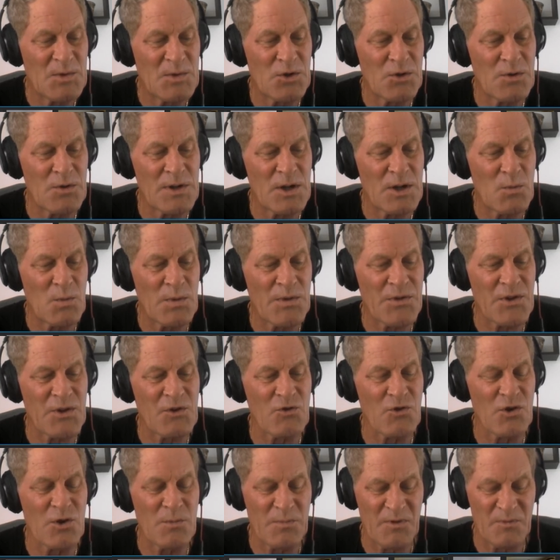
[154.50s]
doing it with a
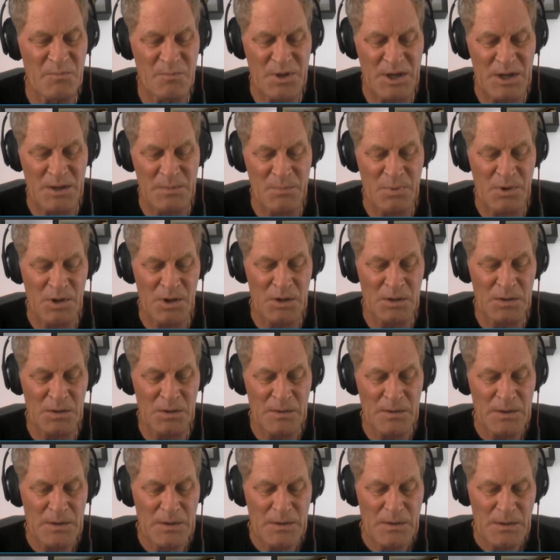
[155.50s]
group of
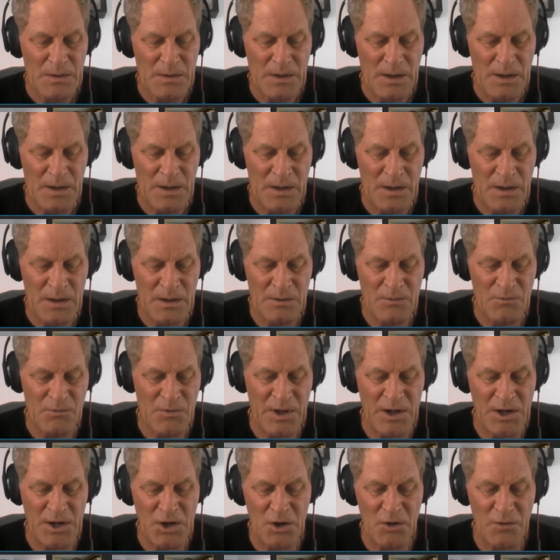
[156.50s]
people, and
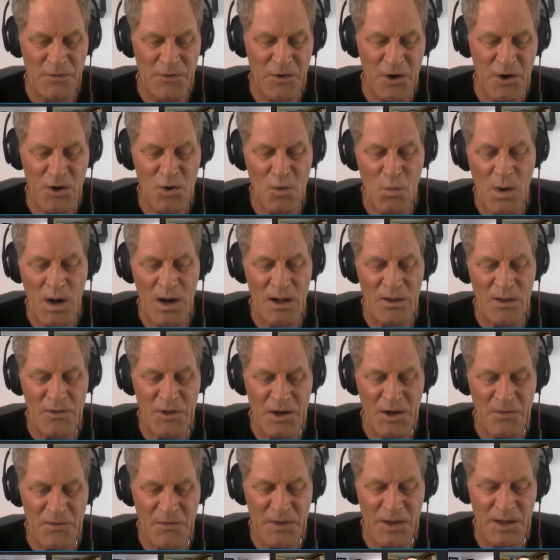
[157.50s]
they know very well
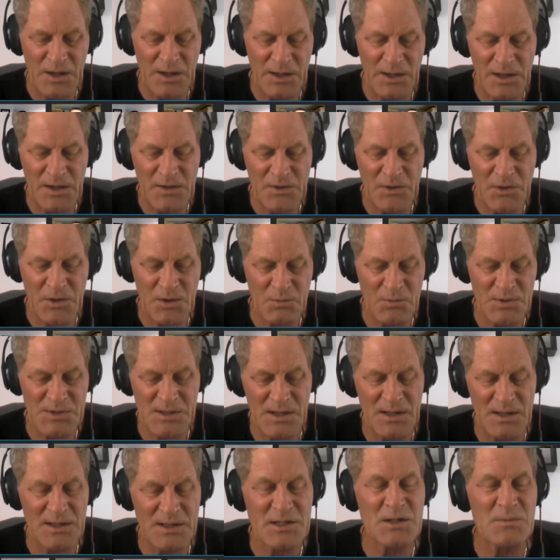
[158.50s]
that if they leak the
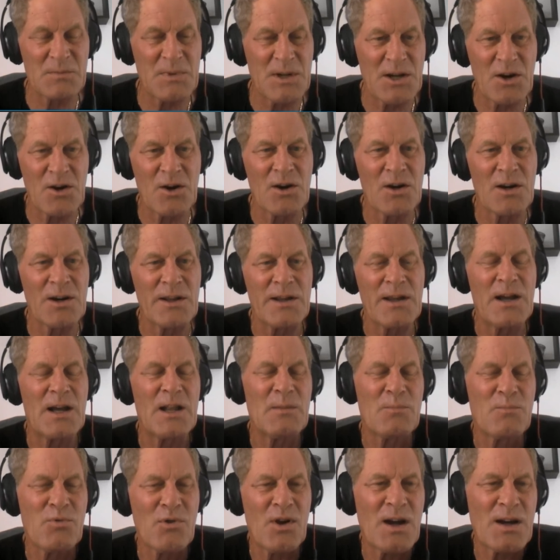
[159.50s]
results to me early,
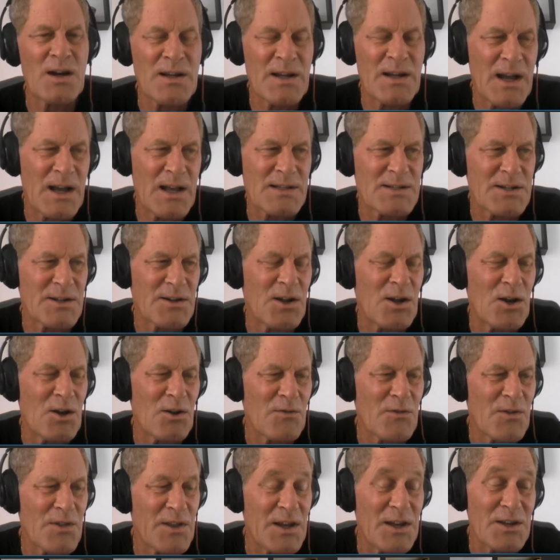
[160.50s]
I'll broadcast it all
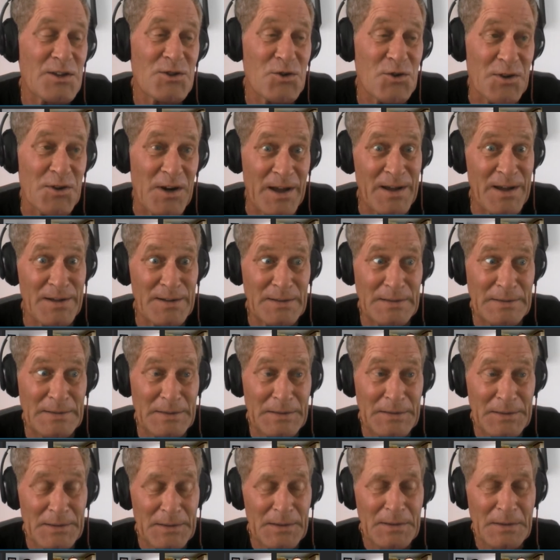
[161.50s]
over the internet.
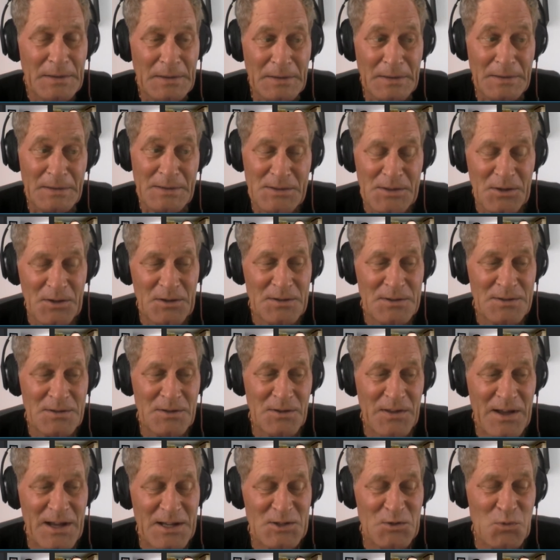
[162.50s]

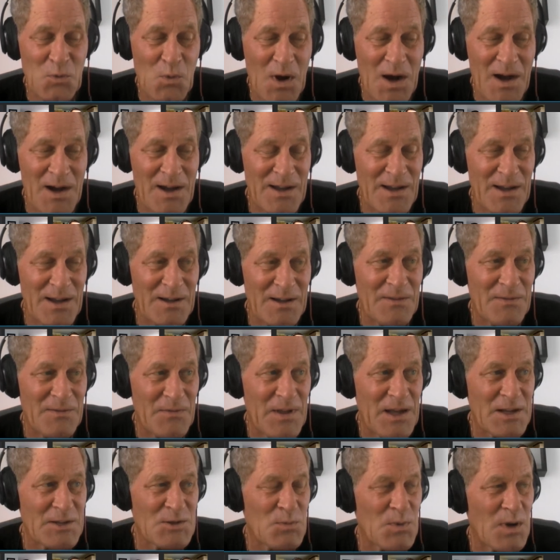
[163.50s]
So that's why
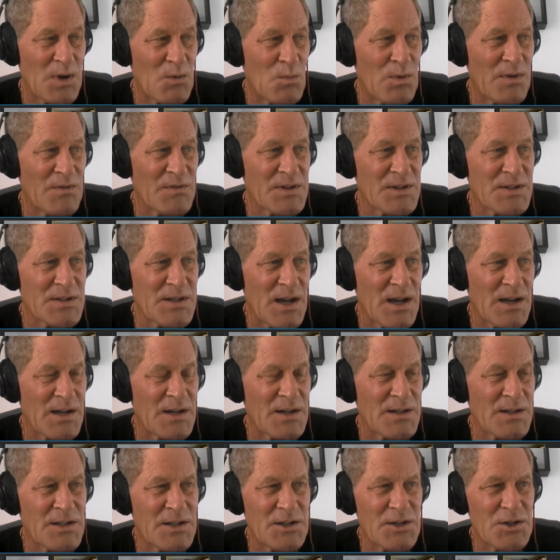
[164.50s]
we've
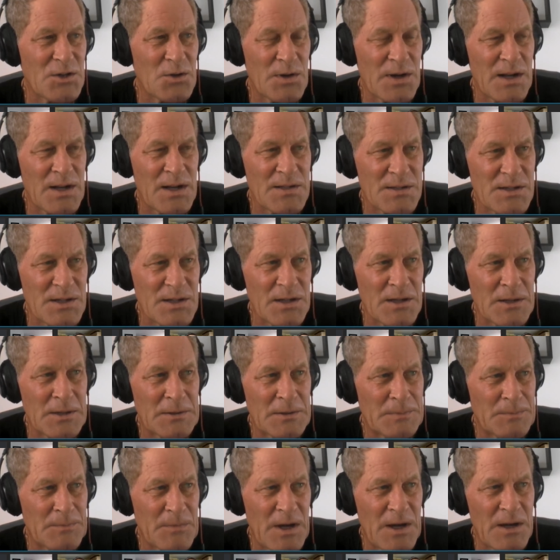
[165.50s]
decided to do it as
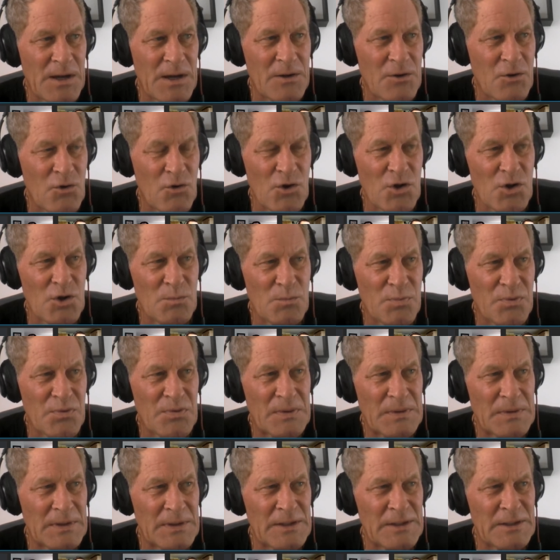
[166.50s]
a group.
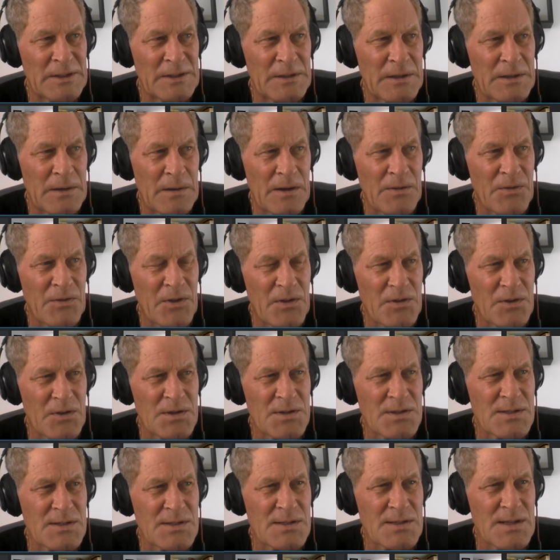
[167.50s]
I think
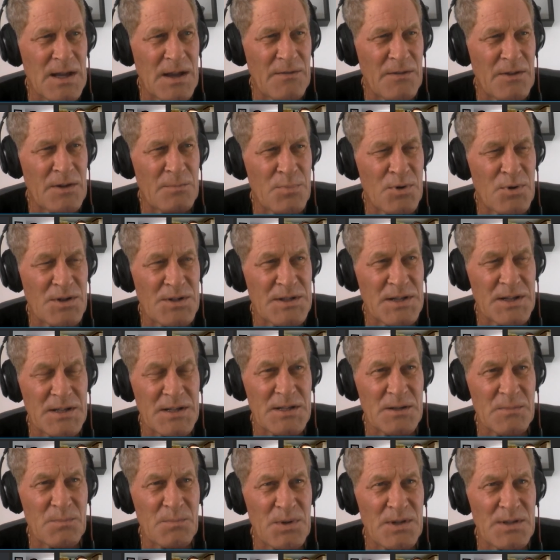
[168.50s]
there's 7
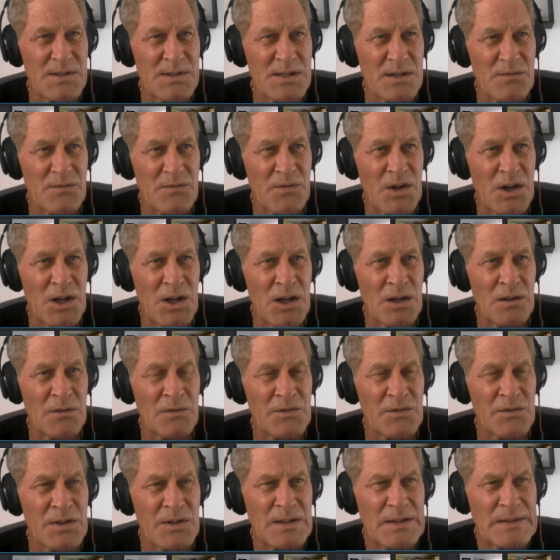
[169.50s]
participants
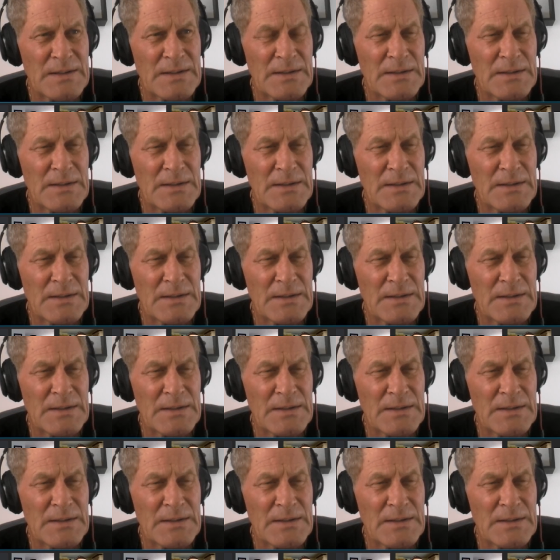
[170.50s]
involved,